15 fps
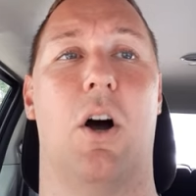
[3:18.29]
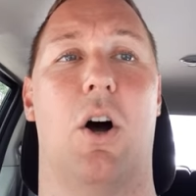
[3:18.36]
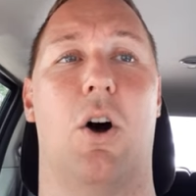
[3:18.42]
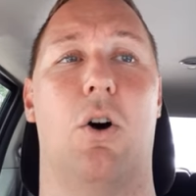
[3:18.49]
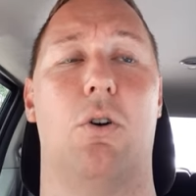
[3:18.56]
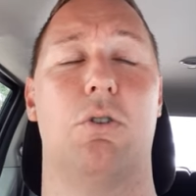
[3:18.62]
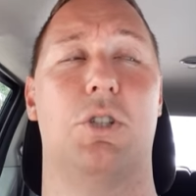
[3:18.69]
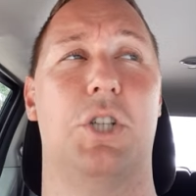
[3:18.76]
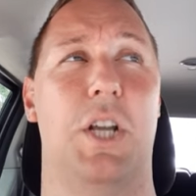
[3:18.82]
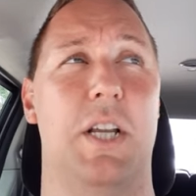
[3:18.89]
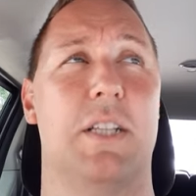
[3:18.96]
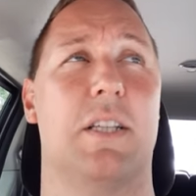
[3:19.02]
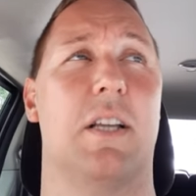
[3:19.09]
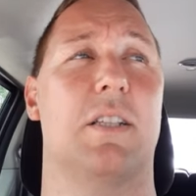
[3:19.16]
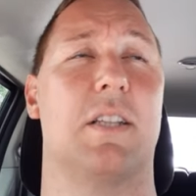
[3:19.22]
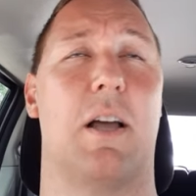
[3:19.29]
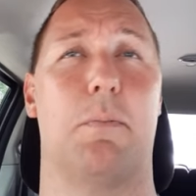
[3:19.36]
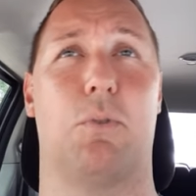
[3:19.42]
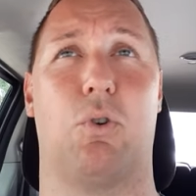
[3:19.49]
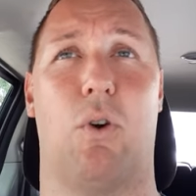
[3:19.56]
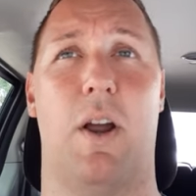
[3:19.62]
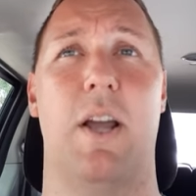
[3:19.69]
Oh Jesus, I'm
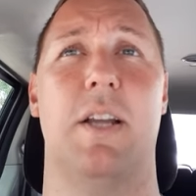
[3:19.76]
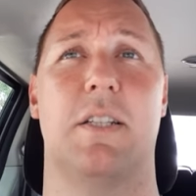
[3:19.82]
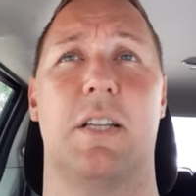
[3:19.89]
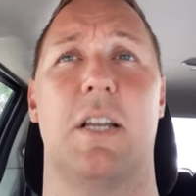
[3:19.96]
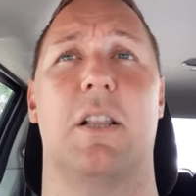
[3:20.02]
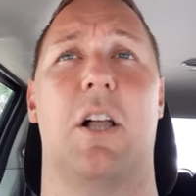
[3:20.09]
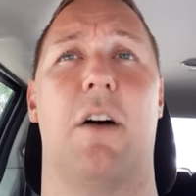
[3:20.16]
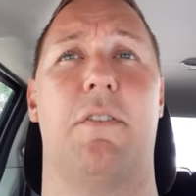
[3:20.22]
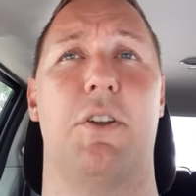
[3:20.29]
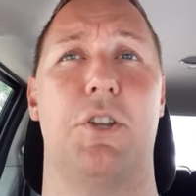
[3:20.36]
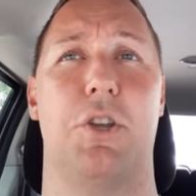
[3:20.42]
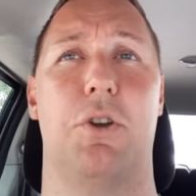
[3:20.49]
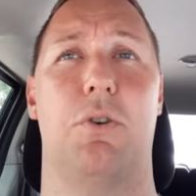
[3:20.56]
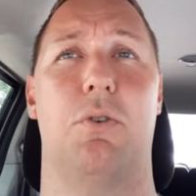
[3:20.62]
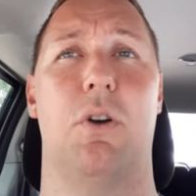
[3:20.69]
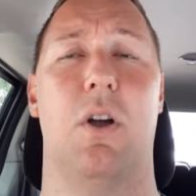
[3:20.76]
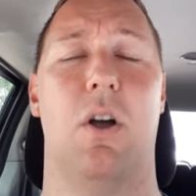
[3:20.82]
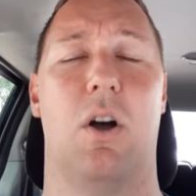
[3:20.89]
crazy loving you.